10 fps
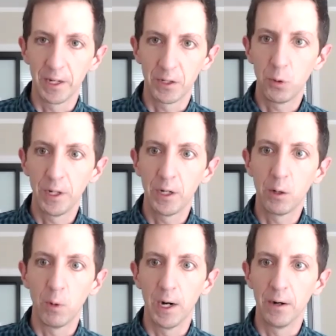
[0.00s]
Twilio,
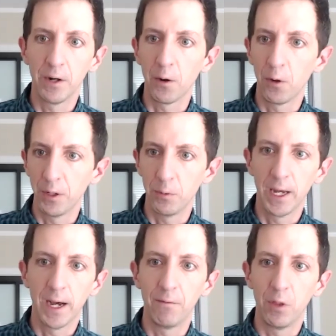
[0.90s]
where not only do we
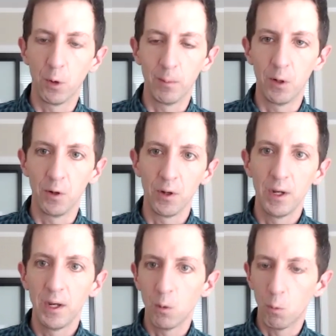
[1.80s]
have the normal
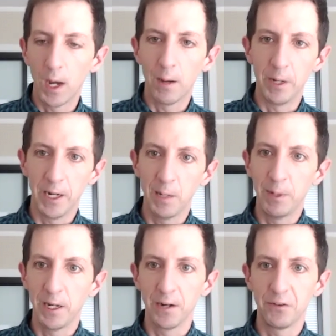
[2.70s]
web and
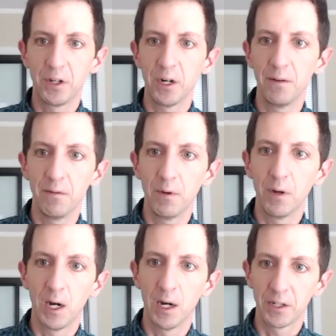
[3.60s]
API security
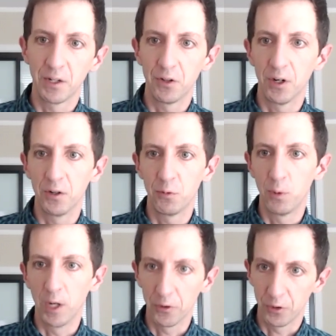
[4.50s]
concerns,
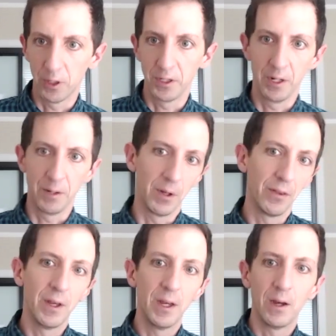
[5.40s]
we also are dealing with
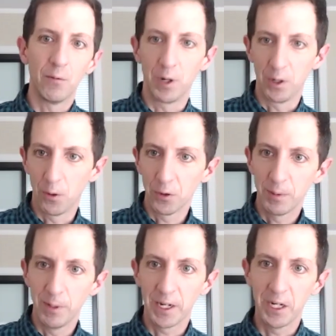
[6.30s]
really old
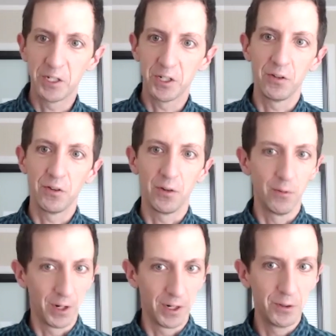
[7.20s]
communications and
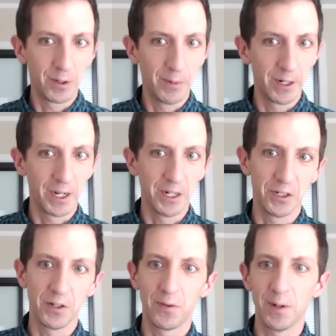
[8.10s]
really new
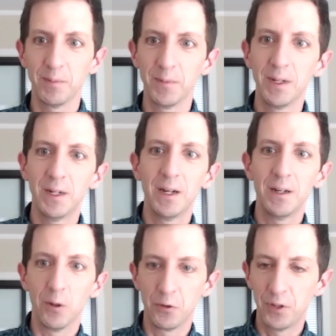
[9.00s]
communications from
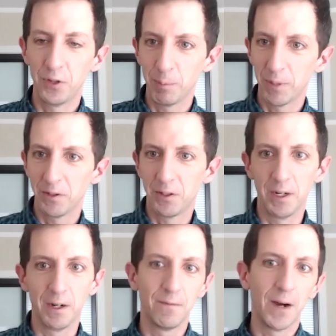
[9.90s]
SIP to
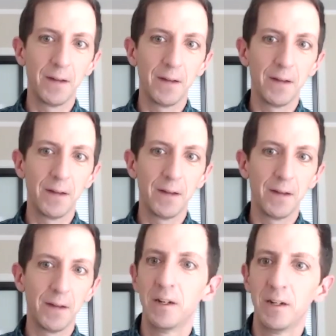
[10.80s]
5G
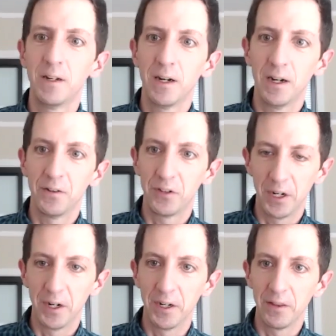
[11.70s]

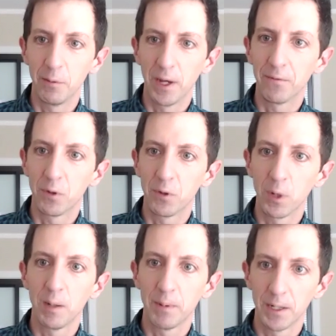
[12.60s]
security that we have to
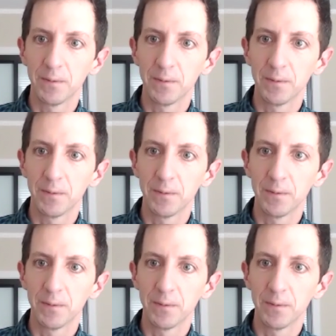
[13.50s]
worry about.